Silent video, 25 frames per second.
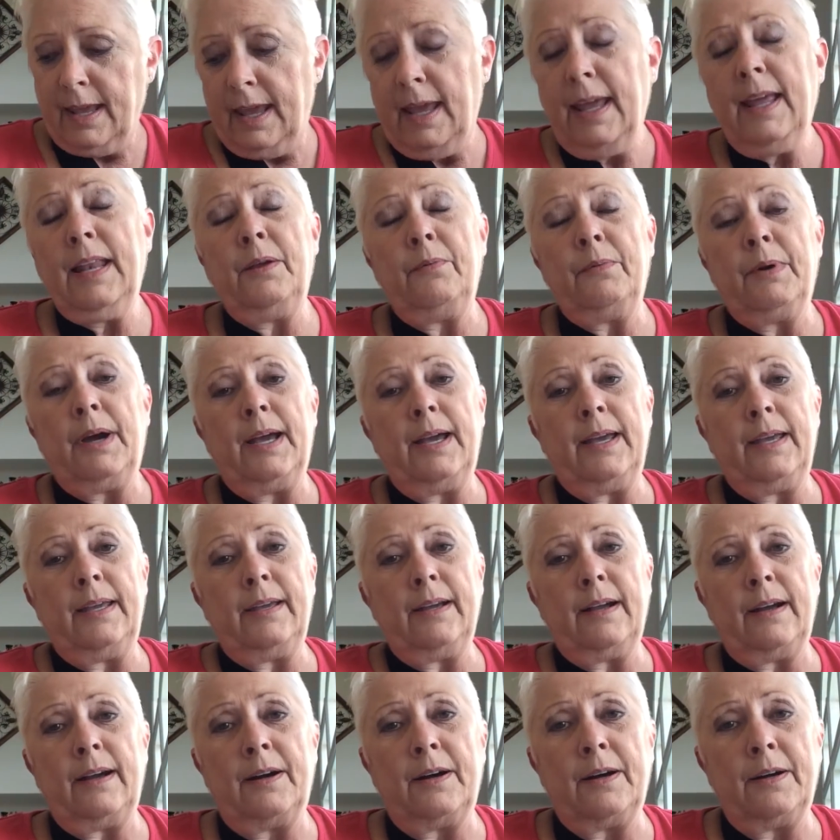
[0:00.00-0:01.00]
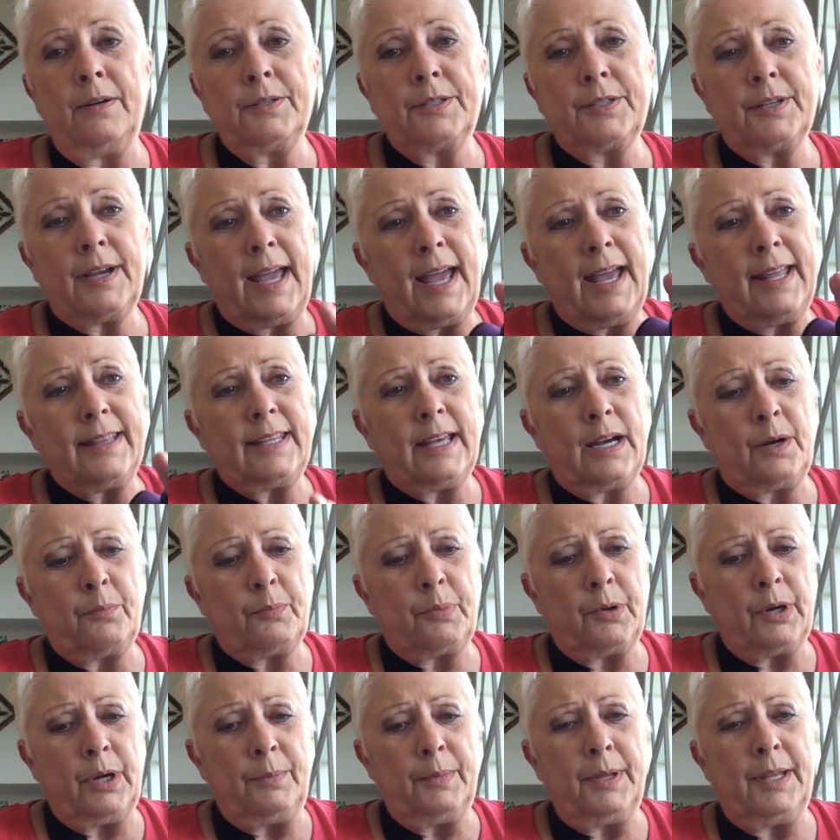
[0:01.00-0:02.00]
Anyway, uh, so I had that
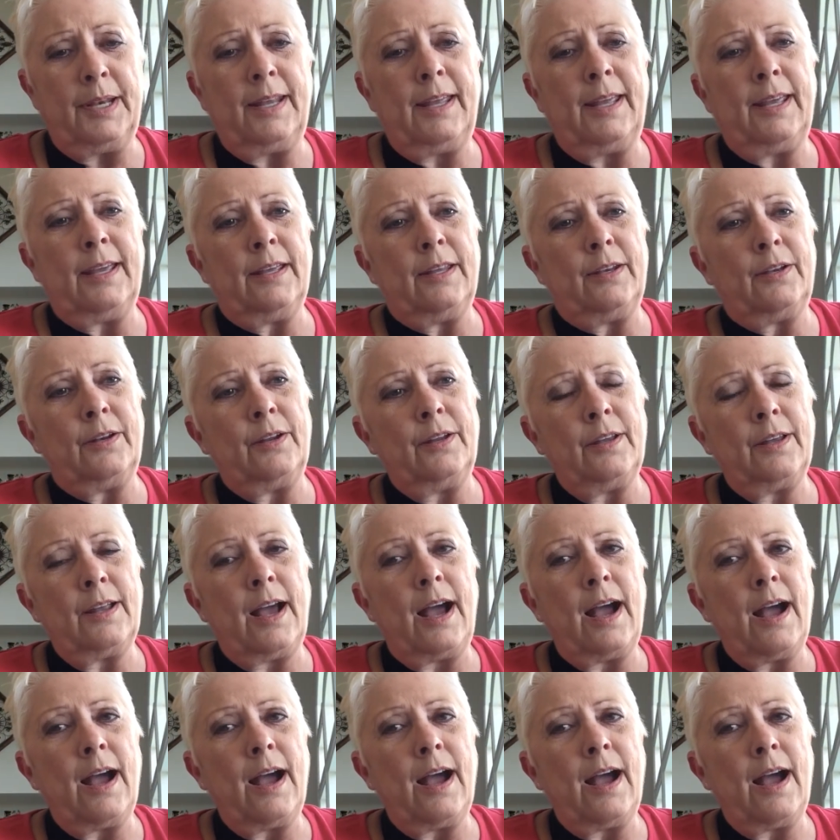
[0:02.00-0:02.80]
appointment, and